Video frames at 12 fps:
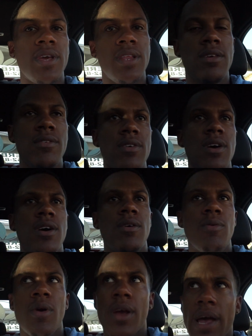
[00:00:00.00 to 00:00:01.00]
any
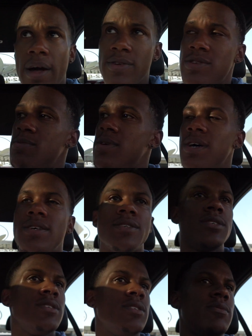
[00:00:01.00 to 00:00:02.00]
workouts because
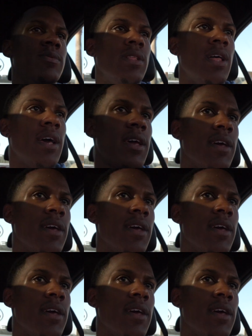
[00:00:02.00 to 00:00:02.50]
it's just been like